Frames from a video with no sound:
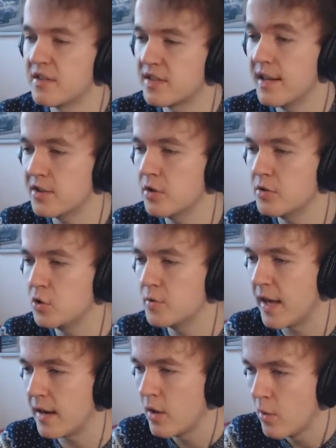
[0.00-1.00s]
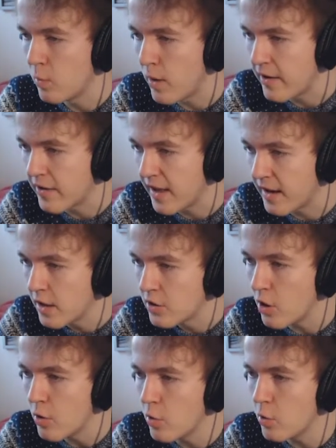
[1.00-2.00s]
So let's not do that. Where that?
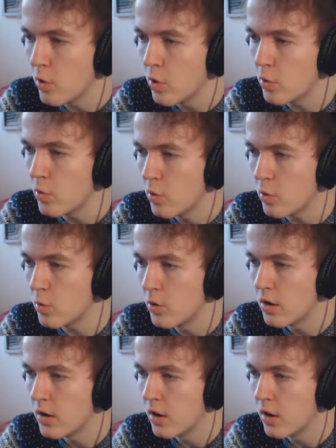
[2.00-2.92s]
No, ooh, ooh, ooh.